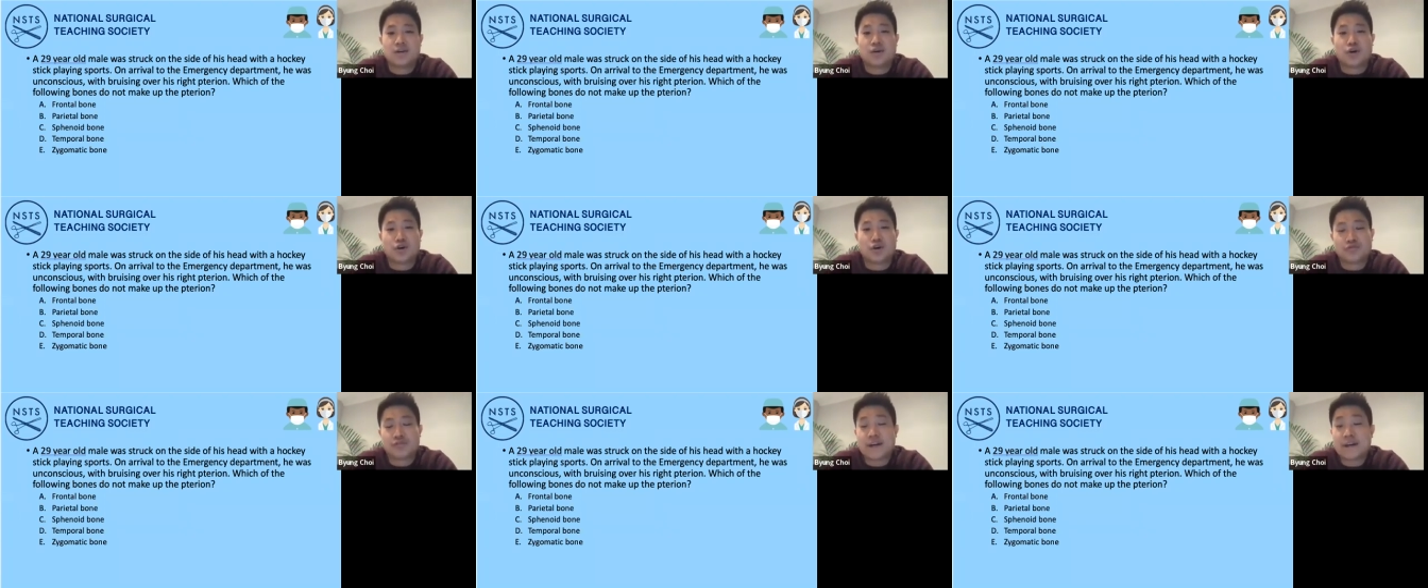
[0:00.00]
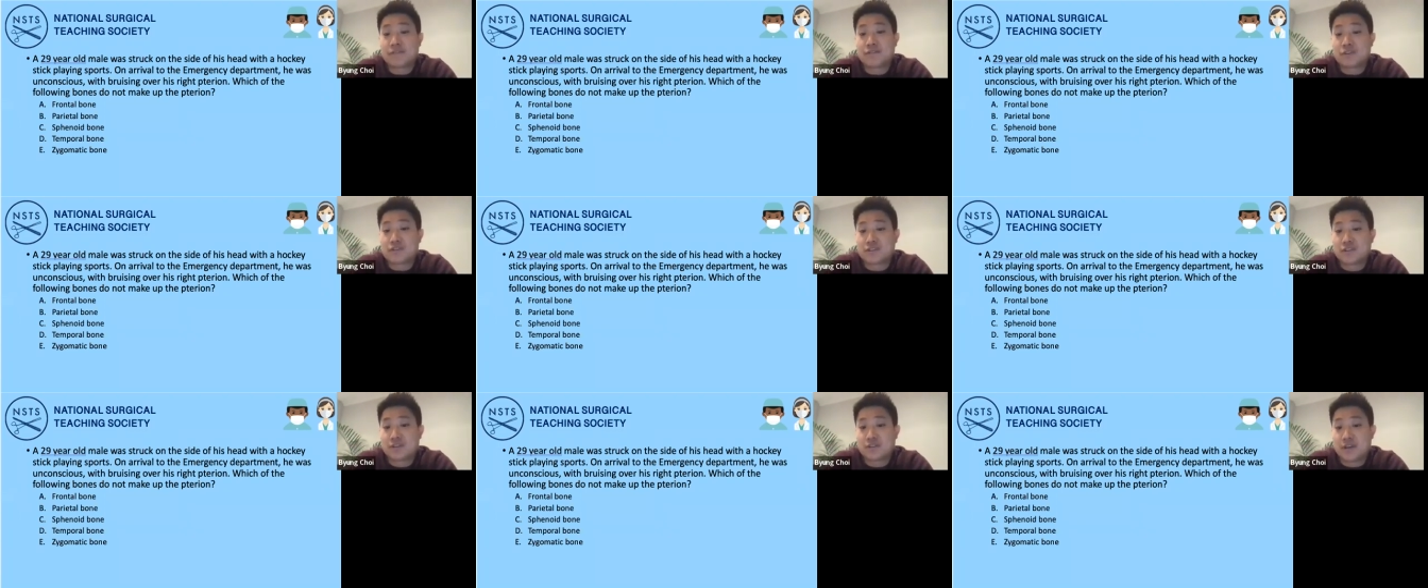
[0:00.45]
On
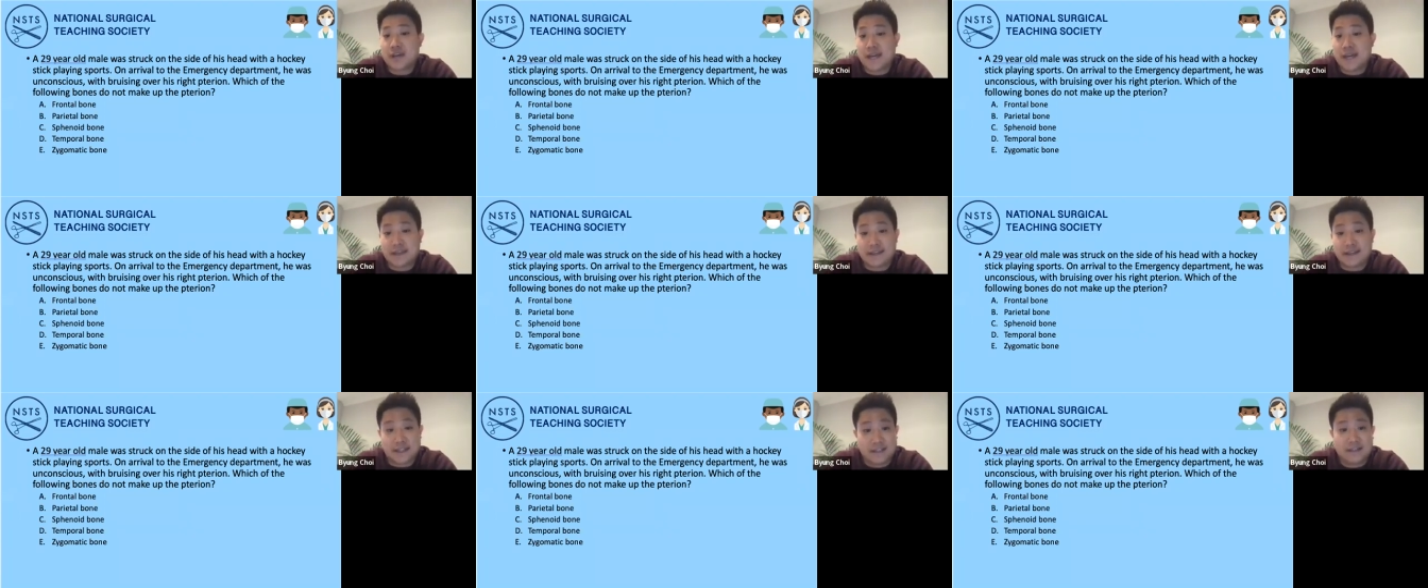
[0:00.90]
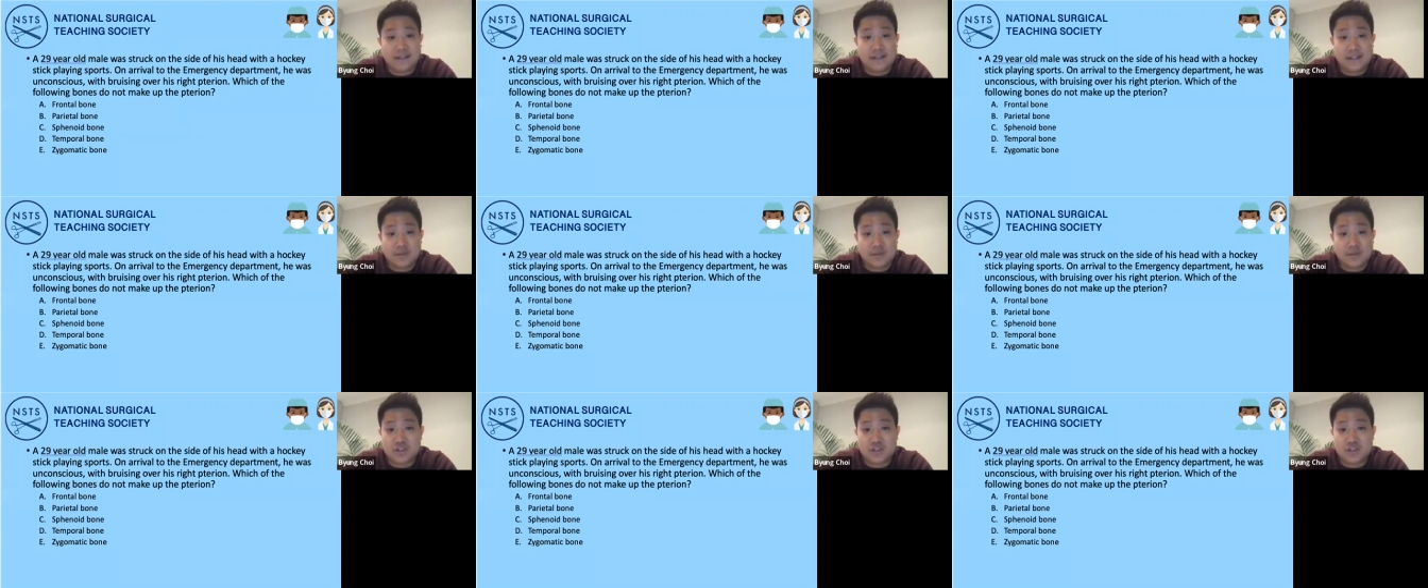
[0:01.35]
arrival to A&E,
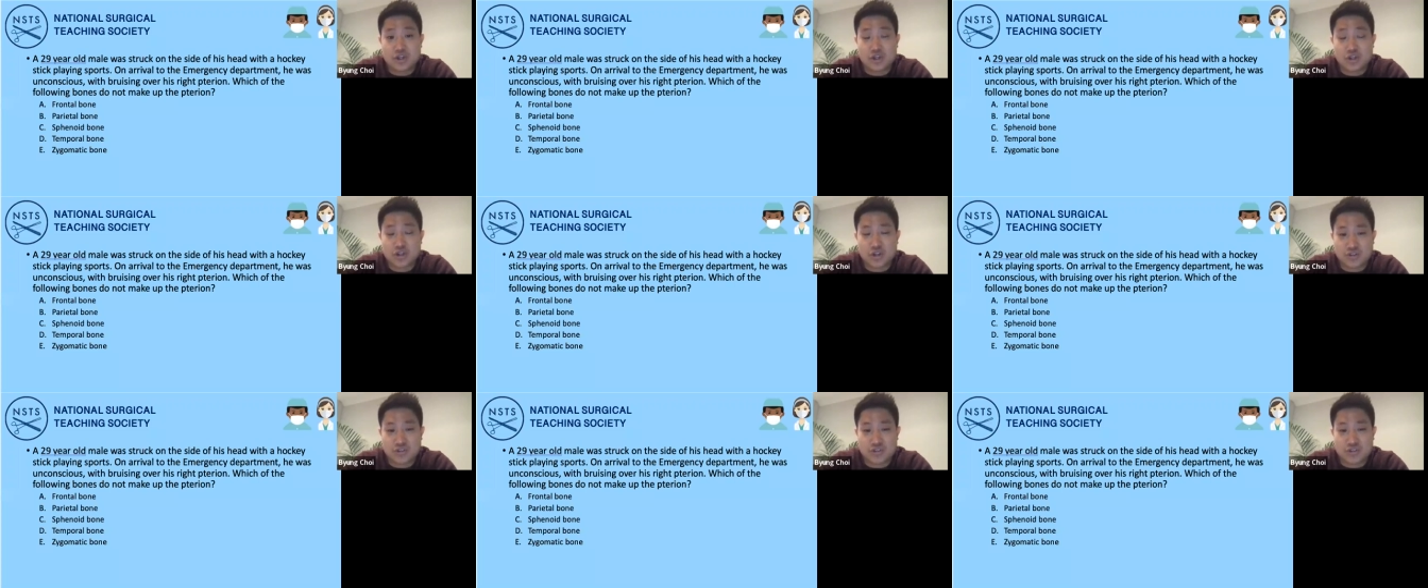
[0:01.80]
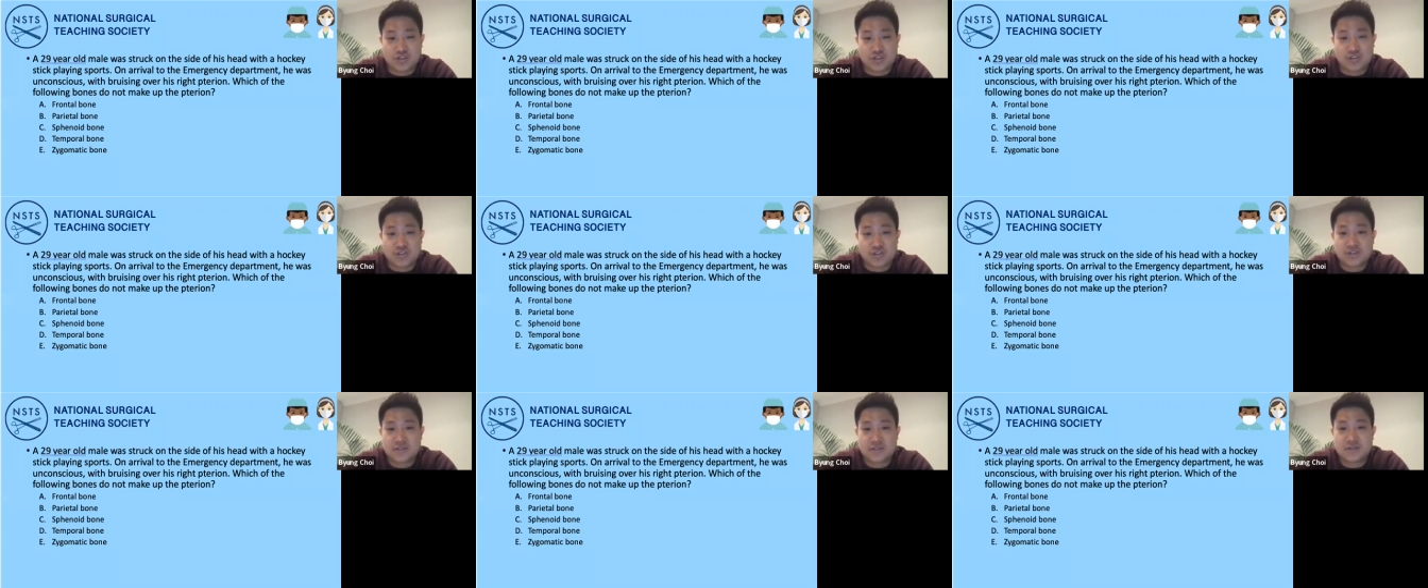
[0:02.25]
he was
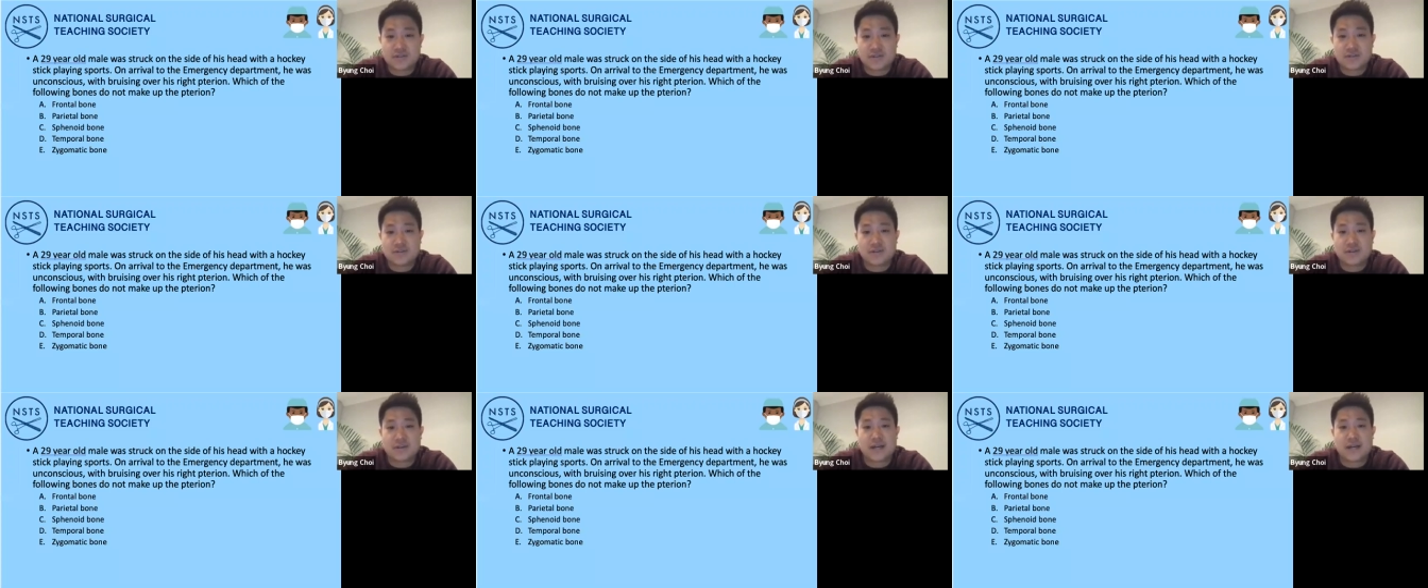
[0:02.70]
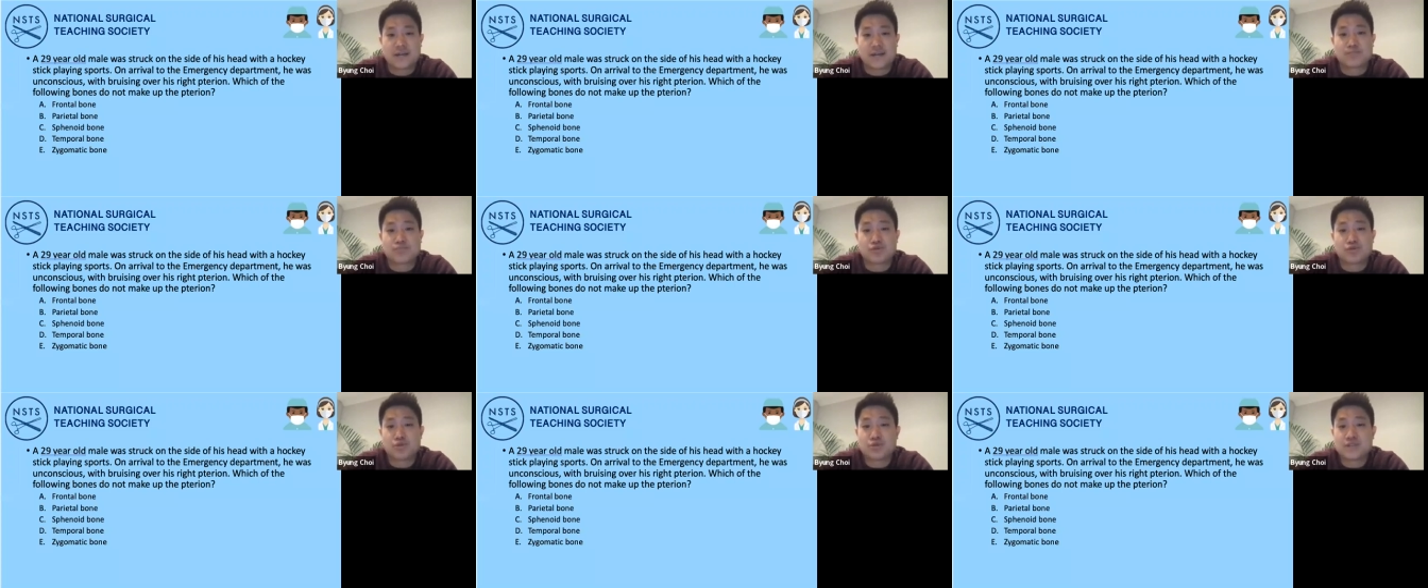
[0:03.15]
unconscious,
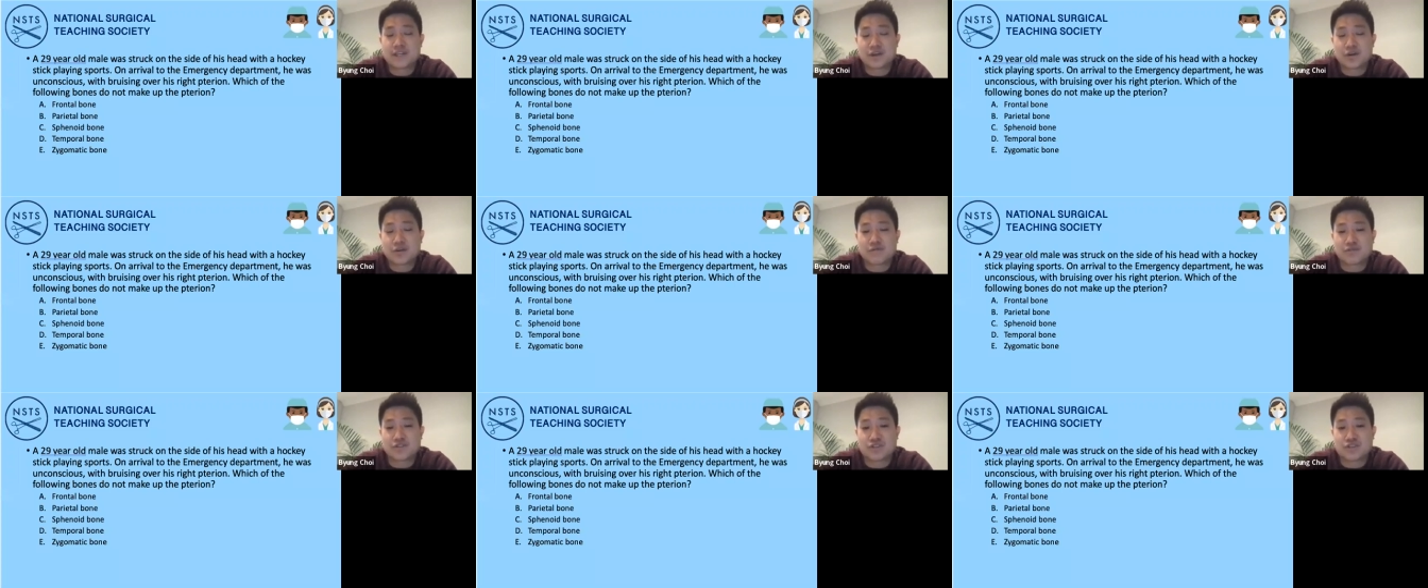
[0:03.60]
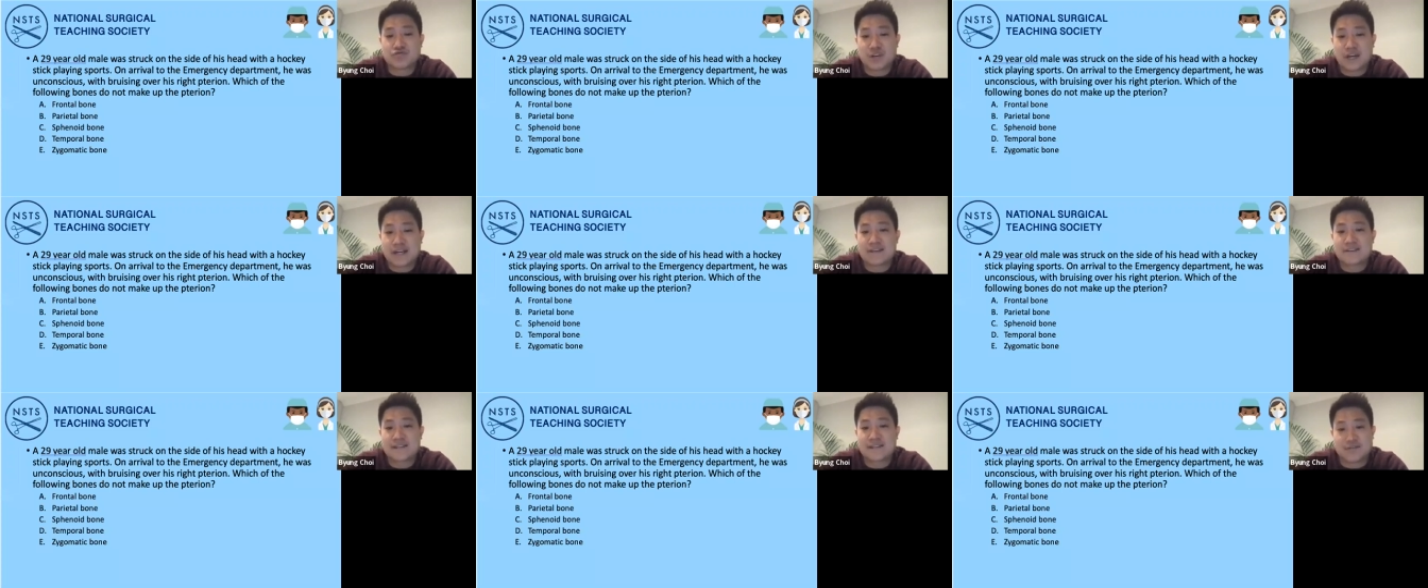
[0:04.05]
had bruising over his
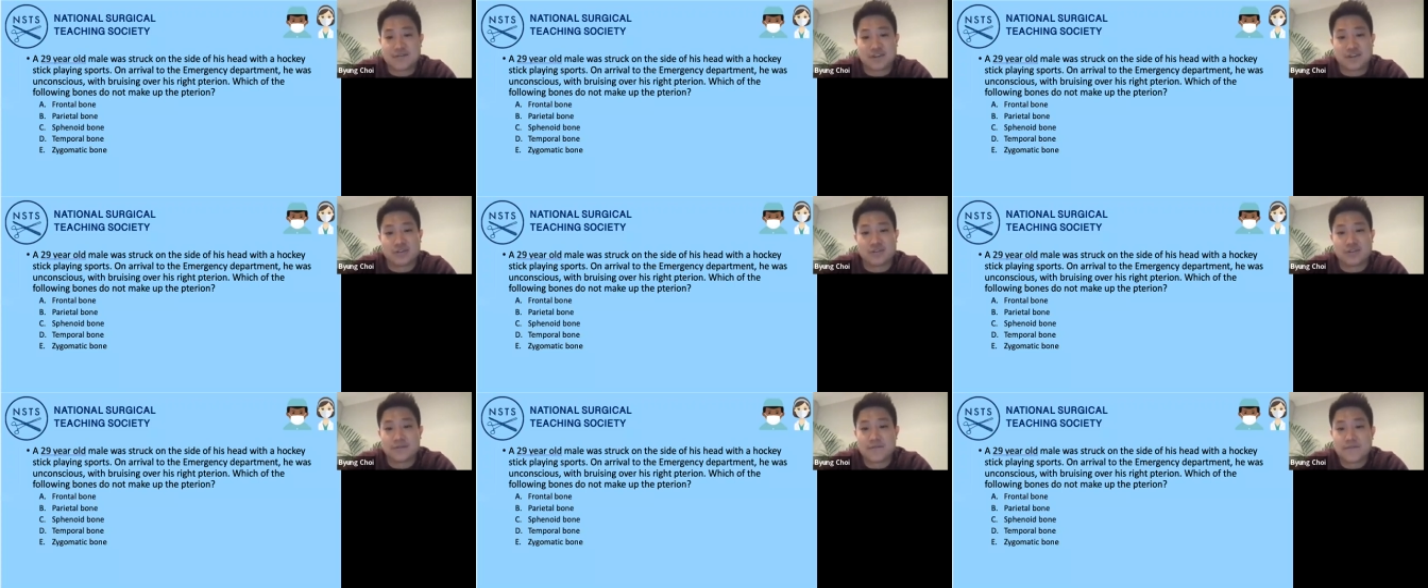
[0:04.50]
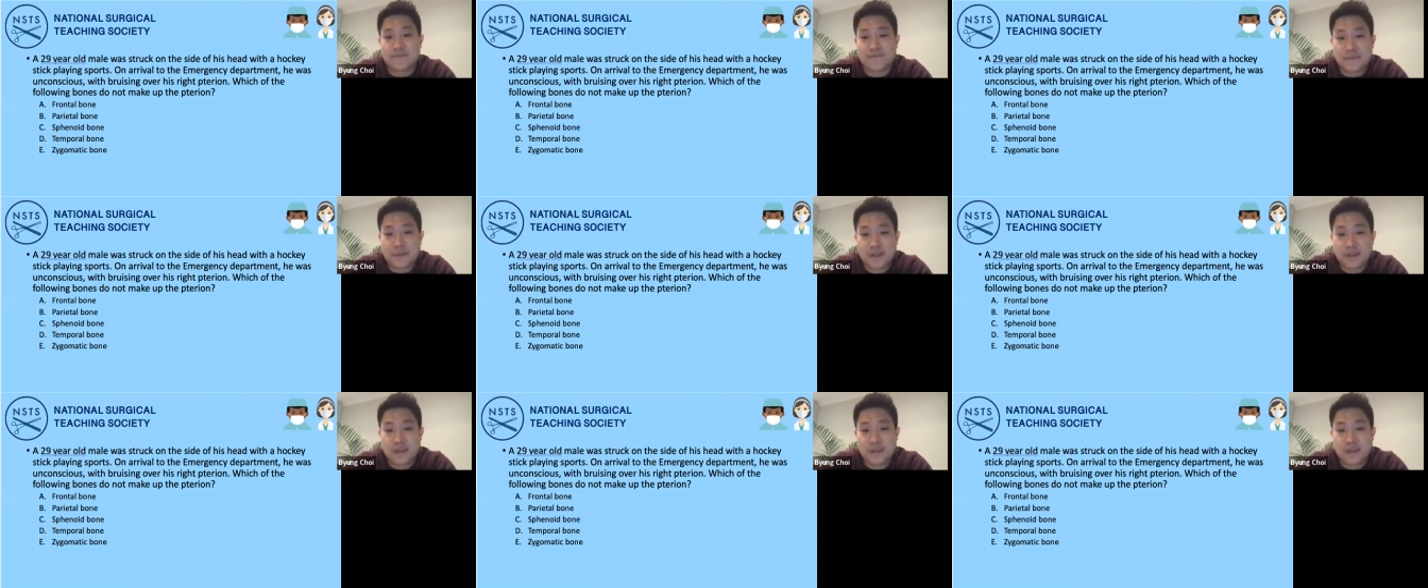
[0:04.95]
right pterion.